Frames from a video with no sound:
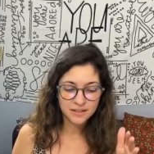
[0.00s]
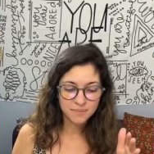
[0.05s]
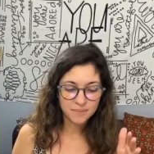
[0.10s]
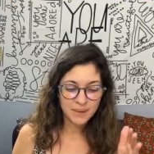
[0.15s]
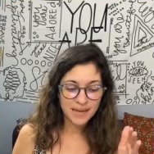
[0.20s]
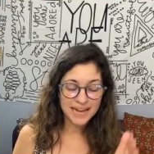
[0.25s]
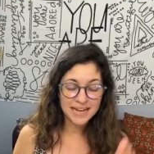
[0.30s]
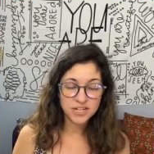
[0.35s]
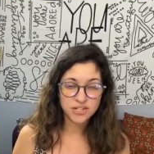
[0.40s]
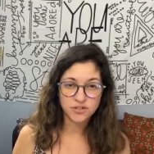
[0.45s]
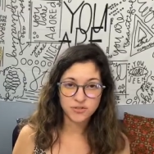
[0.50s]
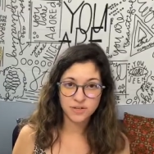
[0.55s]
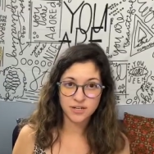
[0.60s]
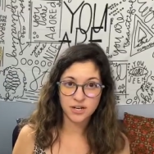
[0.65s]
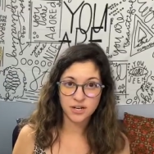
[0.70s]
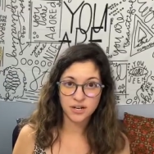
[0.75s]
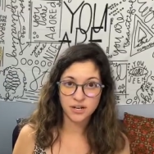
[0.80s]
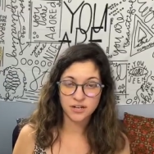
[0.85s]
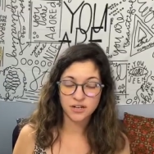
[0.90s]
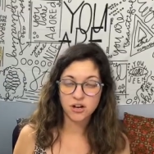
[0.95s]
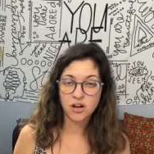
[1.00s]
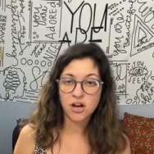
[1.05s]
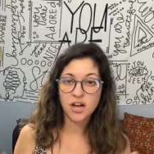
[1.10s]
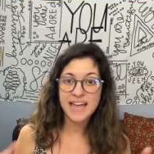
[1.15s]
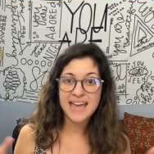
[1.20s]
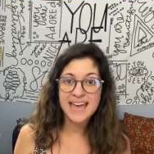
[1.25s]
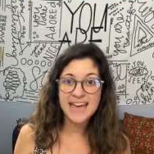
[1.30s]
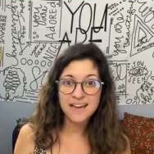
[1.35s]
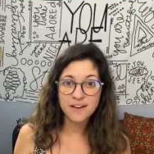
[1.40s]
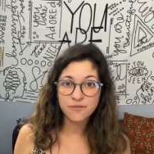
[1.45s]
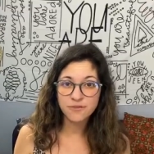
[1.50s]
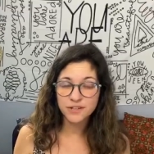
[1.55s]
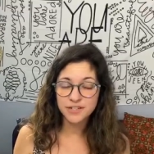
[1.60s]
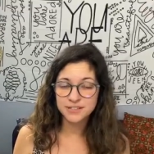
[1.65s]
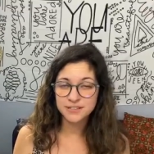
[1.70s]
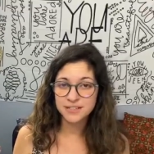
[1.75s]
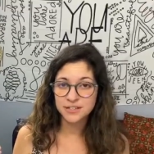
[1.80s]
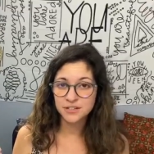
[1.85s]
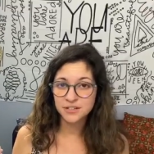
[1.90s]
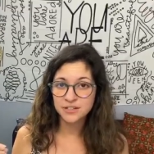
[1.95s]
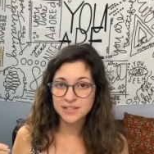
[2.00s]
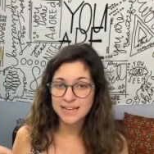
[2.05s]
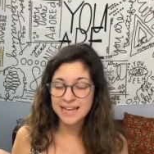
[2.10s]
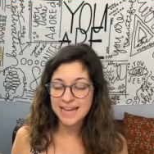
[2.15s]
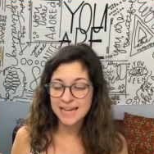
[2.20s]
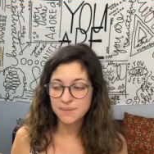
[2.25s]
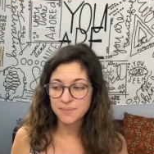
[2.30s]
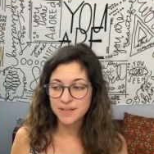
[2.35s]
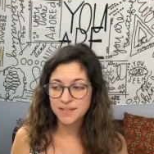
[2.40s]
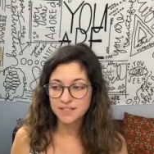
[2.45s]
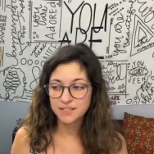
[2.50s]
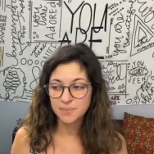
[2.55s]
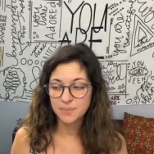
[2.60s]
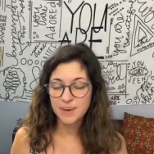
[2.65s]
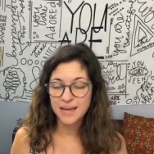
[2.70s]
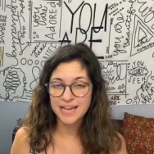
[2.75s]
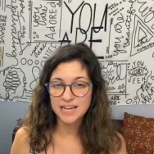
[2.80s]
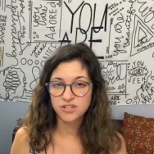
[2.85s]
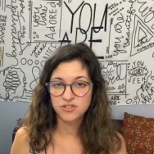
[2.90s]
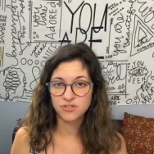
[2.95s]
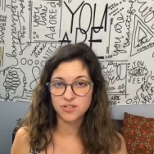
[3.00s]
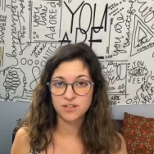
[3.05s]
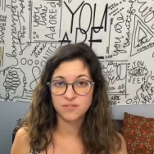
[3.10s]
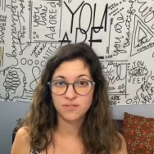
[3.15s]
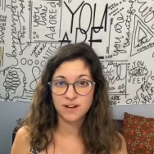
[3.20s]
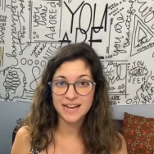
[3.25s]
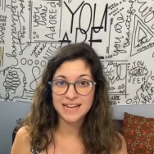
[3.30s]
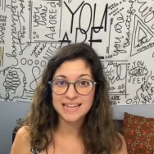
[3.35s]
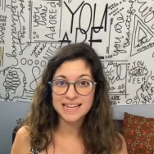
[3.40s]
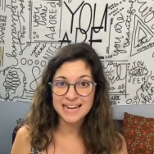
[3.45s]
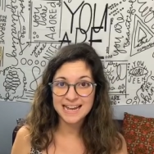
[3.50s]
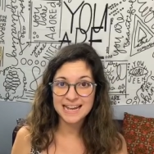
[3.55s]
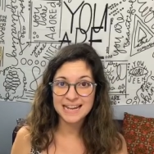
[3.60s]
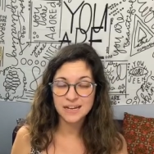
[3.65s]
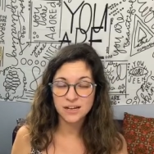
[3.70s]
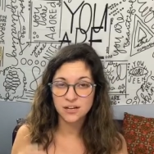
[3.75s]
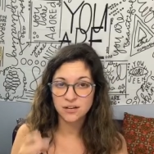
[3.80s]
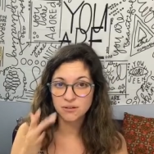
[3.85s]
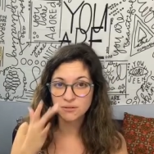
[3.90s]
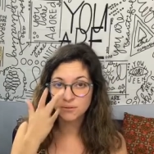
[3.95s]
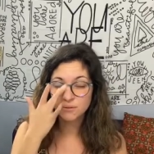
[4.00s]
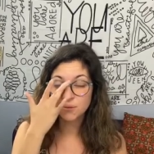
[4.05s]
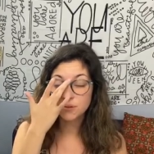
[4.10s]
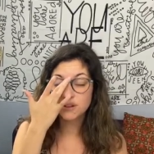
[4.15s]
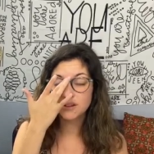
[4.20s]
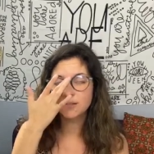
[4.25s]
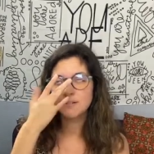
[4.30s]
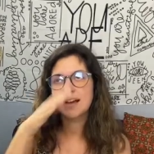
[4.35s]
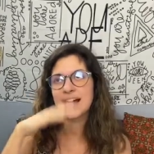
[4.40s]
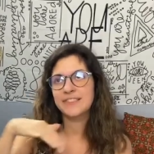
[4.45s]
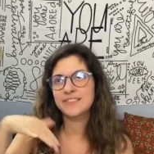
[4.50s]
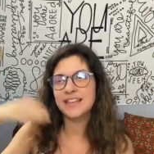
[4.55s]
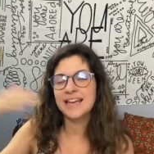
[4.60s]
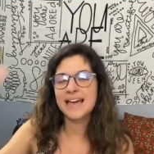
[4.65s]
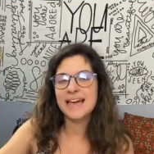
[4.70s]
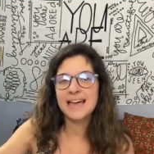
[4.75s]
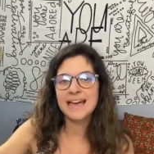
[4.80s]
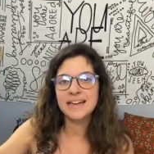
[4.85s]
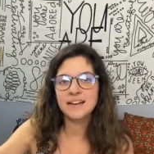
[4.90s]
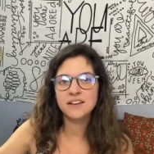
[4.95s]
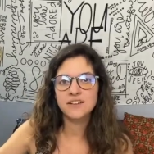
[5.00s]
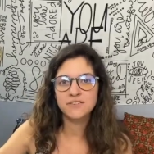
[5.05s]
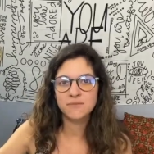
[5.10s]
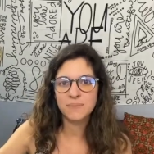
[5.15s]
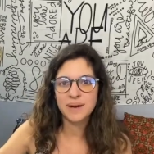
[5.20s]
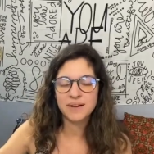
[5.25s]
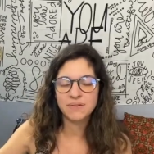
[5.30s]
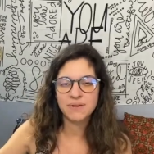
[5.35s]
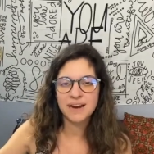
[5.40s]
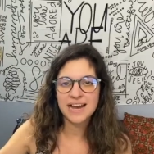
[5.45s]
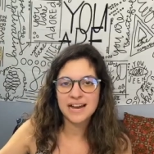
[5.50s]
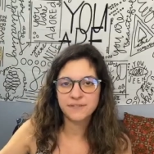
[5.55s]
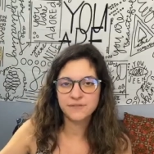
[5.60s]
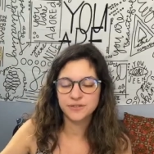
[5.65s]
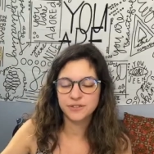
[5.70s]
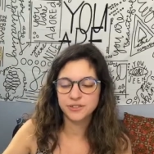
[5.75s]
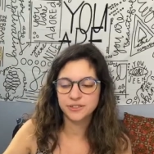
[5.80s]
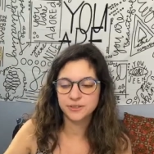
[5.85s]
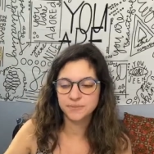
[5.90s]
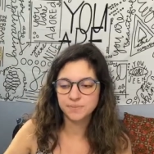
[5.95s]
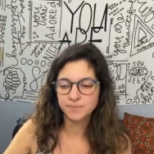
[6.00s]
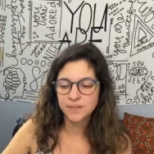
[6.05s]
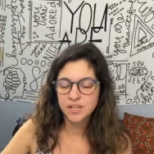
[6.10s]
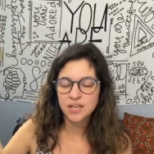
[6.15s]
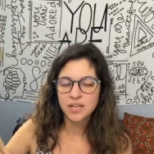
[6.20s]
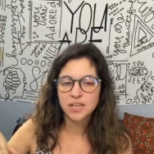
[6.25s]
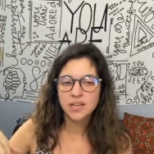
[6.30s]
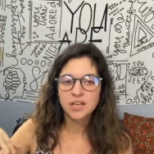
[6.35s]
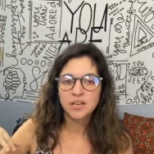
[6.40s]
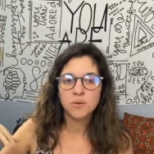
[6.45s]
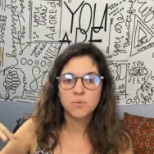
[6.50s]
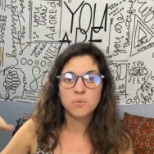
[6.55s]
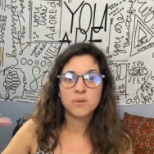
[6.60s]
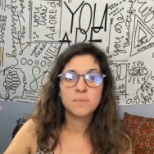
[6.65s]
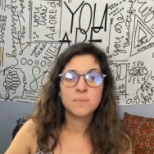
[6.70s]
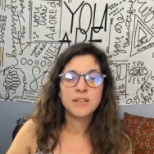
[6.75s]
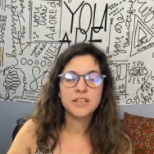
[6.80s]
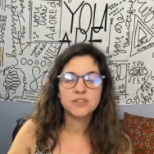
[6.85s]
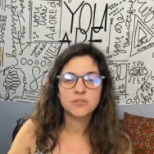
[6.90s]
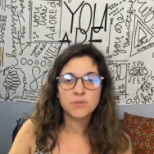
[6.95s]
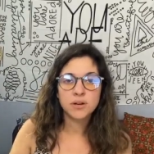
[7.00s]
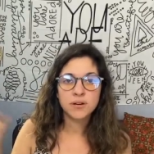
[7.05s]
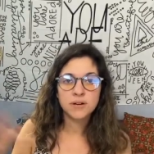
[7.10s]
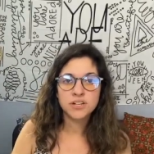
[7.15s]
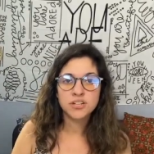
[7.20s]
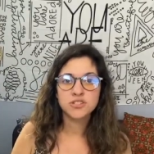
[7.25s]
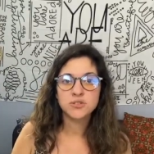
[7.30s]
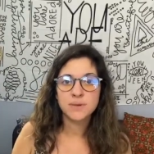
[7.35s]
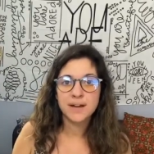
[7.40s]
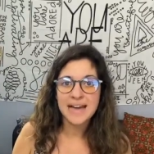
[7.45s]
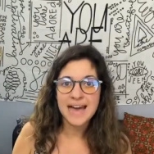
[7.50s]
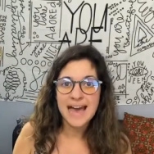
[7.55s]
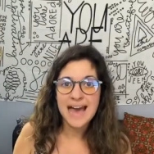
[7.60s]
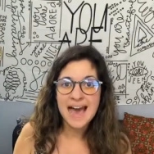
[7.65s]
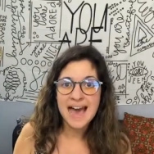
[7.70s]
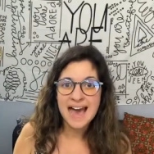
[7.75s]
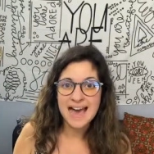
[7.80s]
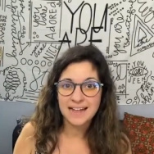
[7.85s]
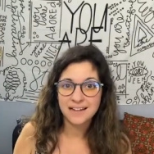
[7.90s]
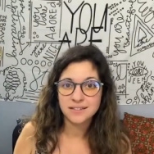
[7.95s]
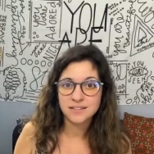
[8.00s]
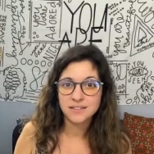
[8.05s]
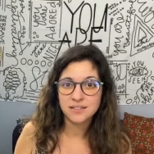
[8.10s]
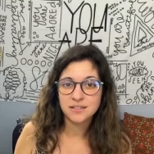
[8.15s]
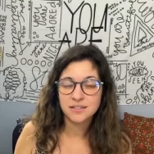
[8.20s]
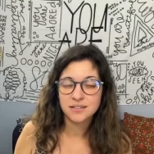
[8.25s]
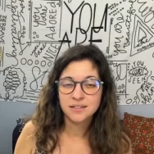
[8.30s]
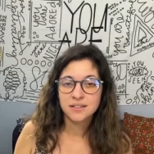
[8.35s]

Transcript: Patreon, every single name that's a patron right now, well, at the end of my raffle, will be thrown into a hat.